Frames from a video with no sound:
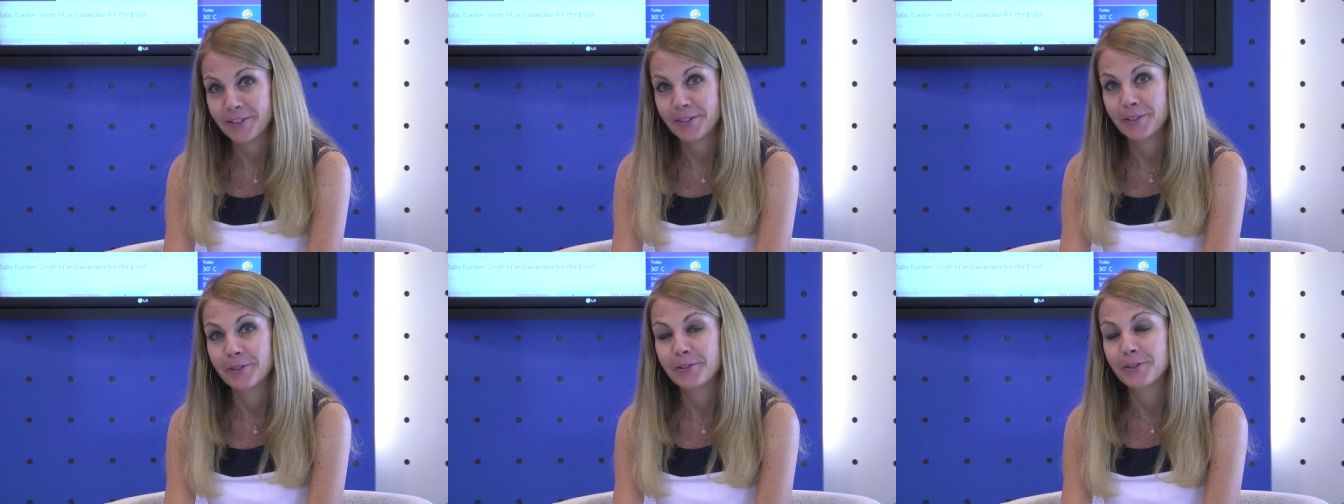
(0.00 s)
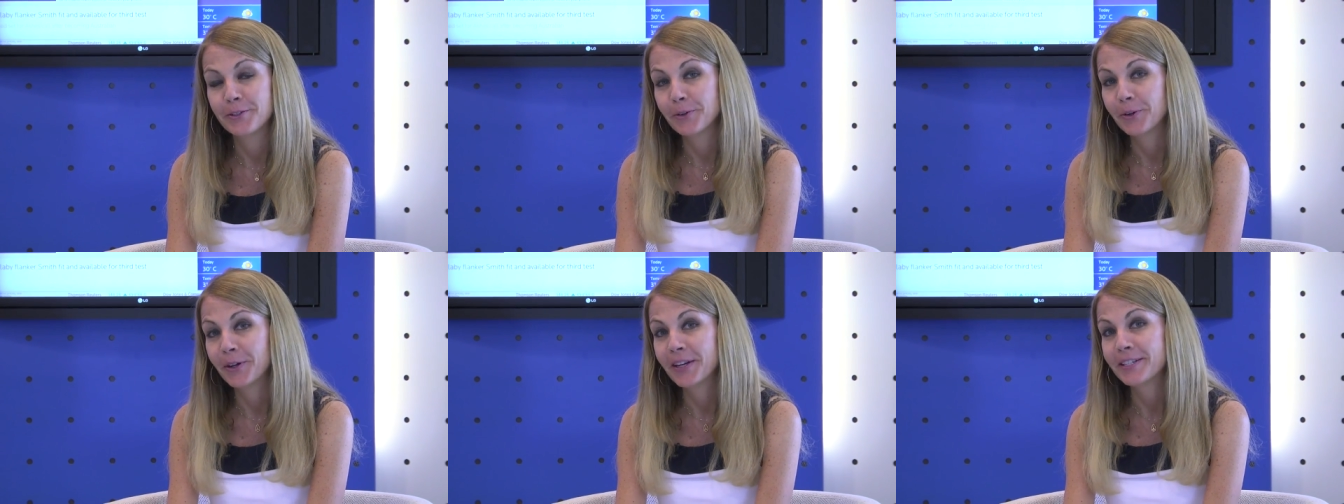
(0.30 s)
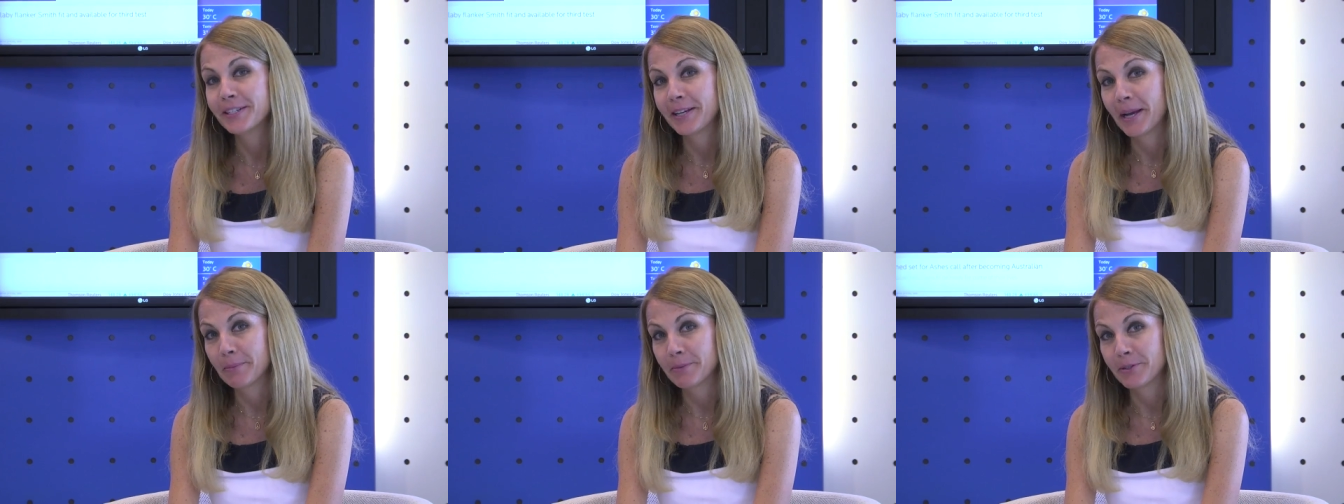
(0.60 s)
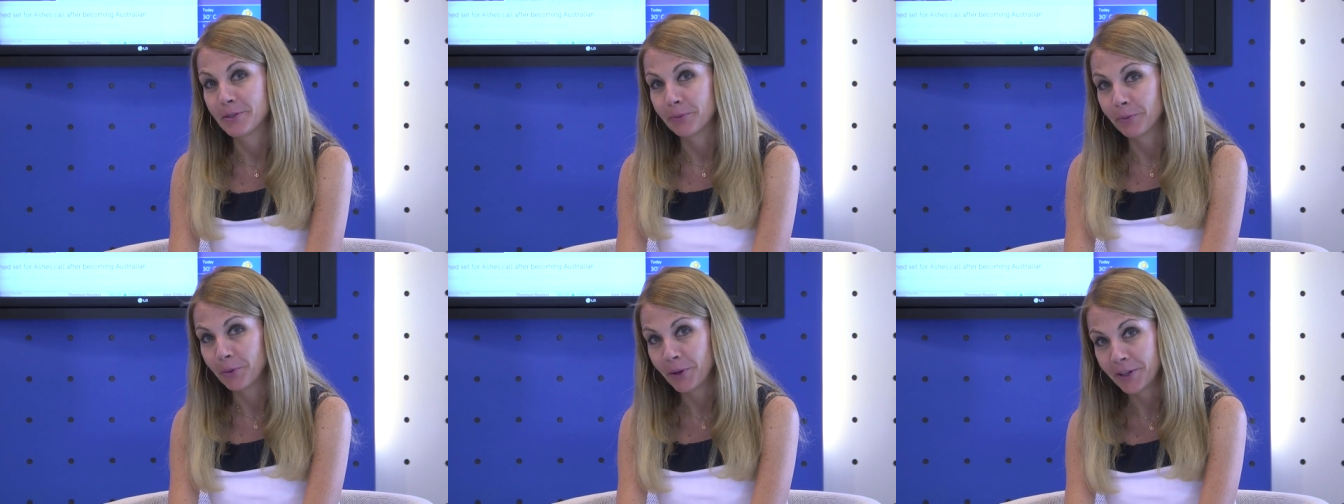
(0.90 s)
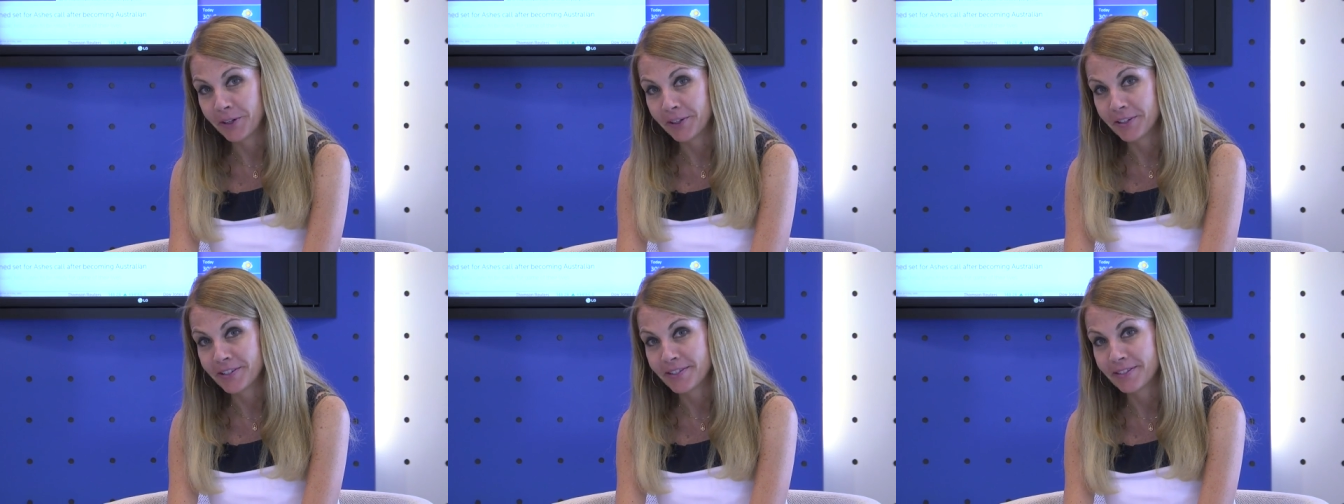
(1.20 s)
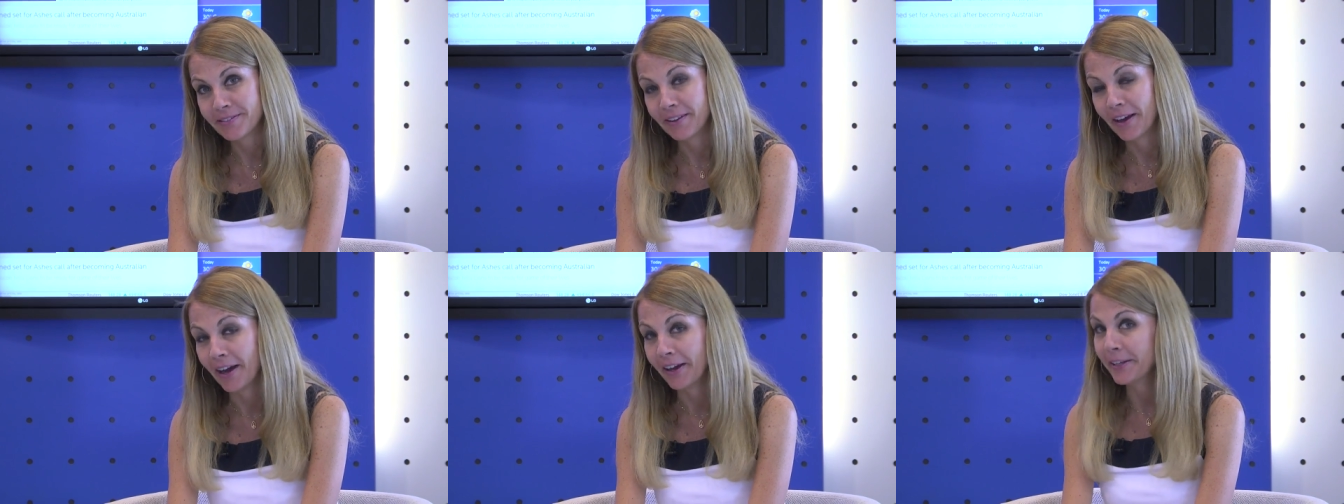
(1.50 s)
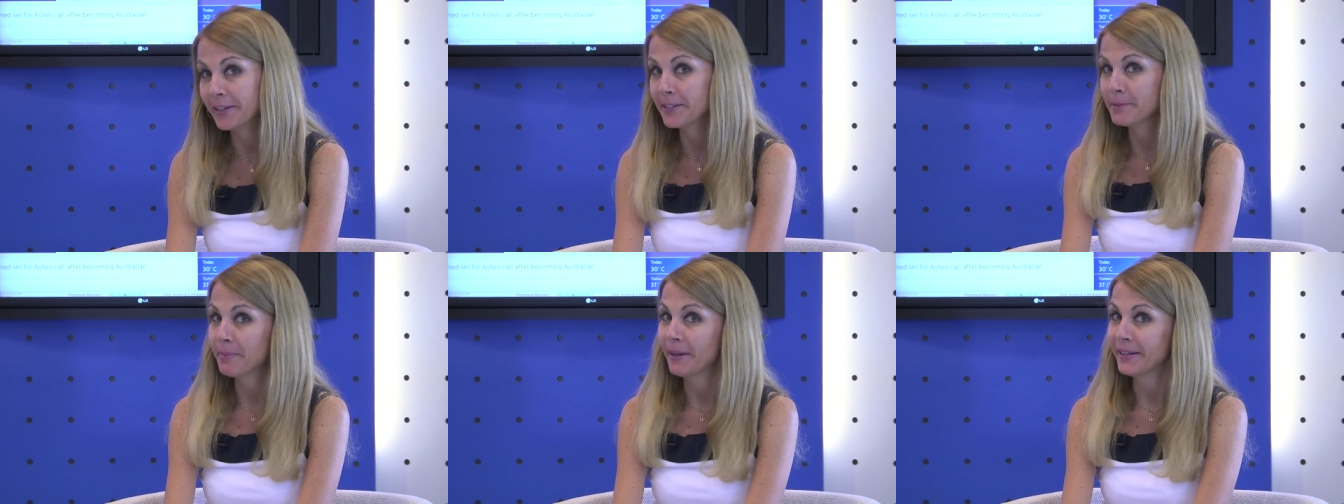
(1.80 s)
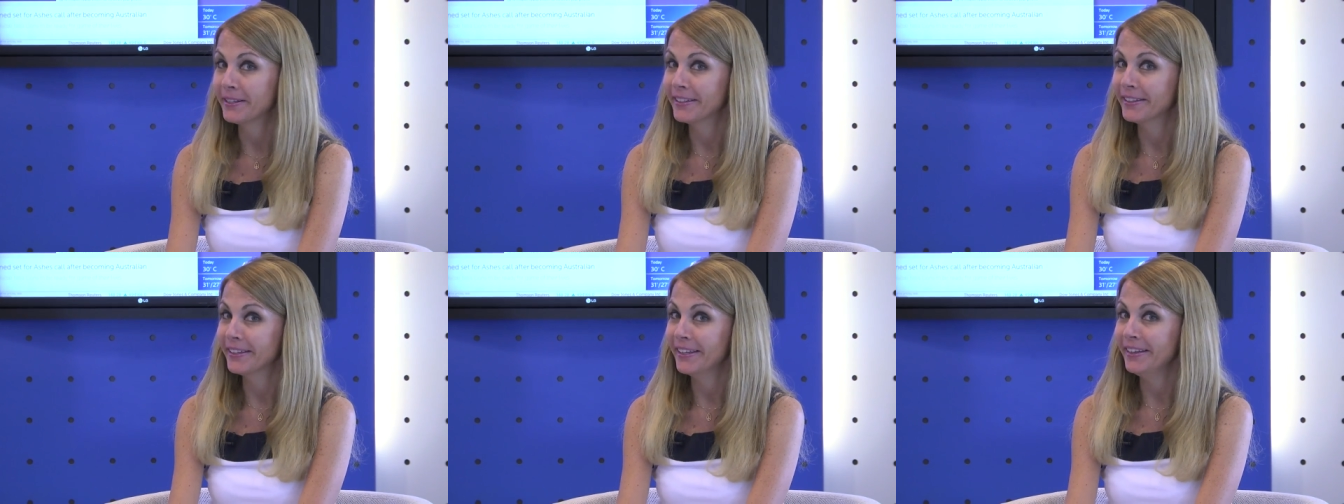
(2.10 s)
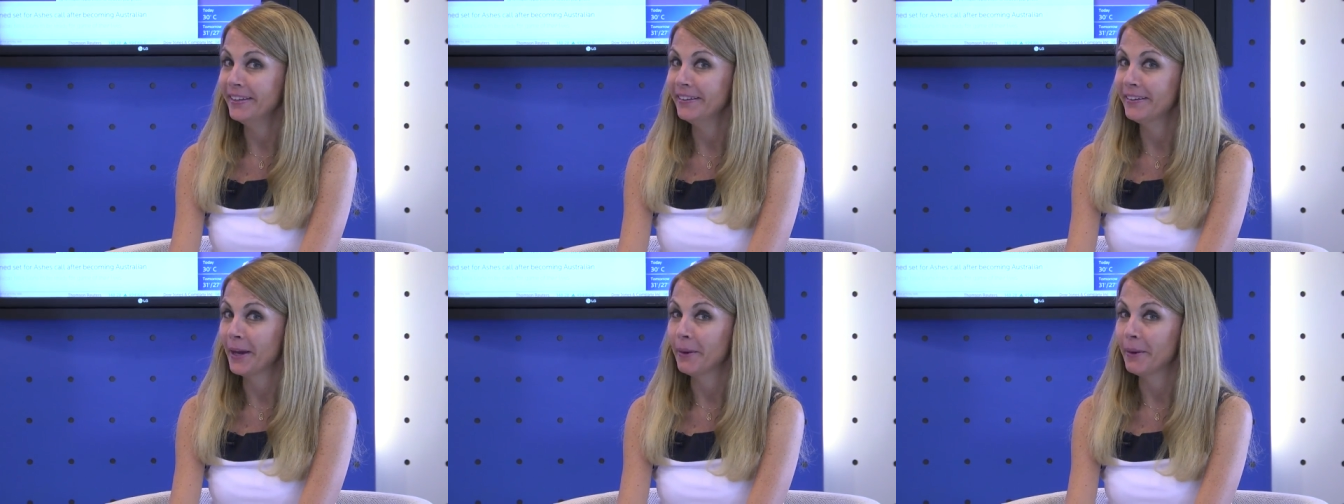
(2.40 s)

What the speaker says: to join Thomson Reuters unexpectedly.